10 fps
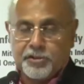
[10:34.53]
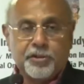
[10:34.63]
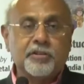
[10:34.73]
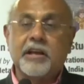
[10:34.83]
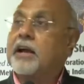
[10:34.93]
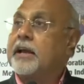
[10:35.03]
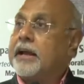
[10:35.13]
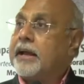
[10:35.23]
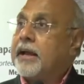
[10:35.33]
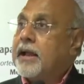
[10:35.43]

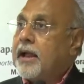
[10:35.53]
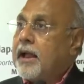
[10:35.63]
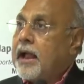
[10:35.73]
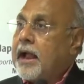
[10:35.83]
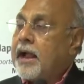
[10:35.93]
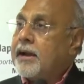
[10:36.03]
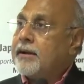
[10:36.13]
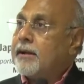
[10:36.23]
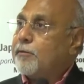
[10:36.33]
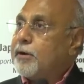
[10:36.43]
Shiozaki,
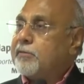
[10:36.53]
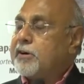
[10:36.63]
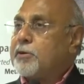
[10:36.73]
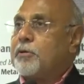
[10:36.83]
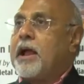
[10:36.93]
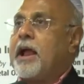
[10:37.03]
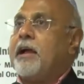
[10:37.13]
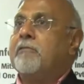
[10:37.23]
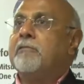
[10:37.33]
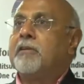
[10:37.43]
and uh, we were to
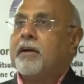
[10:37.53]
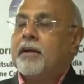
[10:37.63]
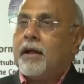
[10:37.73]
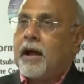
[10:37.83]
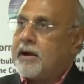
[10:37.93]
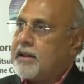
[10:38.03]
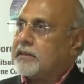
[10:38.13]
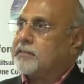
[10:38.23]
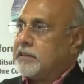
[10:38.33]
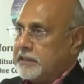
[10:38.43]
have a
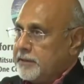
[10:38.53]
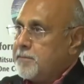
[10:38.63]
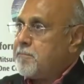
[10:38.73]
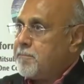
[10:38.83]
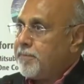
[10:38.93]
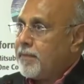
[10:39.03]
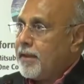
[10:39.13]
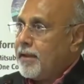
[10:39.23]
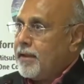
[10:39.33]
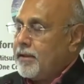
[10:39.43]
dozen
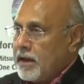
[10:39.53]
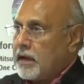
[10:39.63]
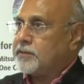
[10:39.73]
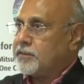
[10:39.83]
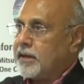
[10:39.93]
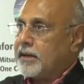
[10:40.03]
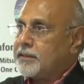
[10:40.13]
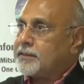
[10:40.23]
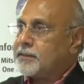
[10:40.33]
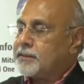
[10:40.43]

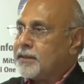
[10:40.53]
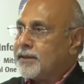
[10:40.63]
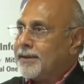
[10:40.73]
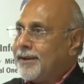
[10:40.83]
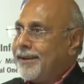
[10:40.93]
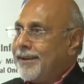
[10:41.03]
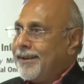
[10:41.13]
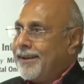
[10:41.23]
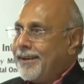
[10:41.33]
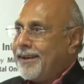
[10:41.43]
youngsters
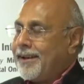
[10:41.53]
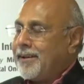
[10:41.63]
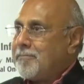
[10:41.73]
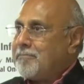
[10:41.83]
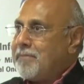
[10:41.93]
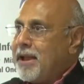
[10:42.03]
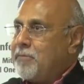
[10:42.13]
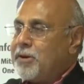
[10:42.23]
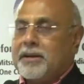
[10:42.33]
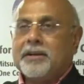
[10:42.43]
uh,
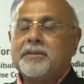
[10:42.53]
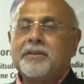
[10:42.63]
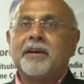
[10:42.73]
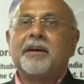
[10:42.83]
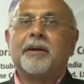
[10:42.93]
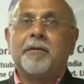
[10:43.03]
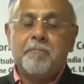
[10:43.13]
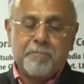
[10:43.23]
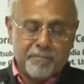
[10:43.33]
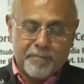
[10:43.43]
eminent uh,
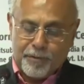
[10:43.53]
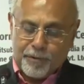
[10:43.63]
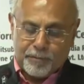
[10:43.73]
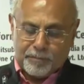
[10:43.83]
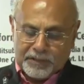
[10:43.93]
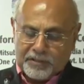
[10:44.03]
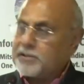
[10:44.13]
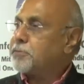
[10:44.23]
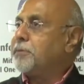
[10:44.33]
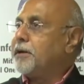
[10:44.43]
you know,
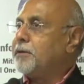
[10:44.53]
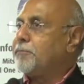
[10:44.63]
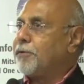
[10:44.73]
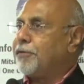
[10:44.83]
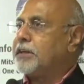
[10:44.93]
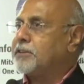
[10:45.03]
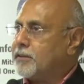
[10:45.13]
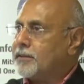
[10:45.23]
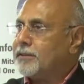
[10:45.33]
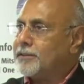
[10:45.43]
businessmen,
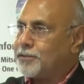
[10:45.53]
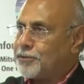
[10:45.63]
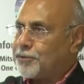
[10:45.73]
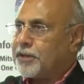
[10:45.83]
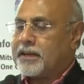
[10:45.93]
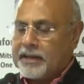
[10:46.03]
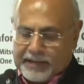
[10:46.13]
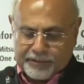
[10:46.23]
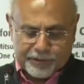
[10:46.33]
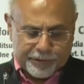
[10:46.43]
professionals,
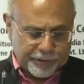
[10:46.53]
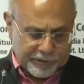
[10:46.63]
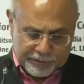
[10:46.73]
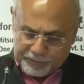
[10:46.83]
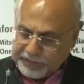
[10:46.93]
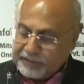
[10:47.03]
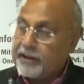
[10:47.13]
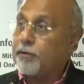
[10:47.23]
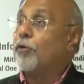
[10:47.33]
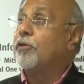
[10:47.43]
working executives in
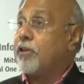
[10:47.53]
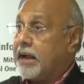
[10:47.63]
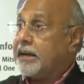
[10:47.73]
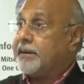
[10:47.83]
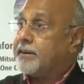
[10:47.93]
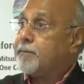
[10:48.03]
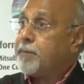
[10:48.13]
their own right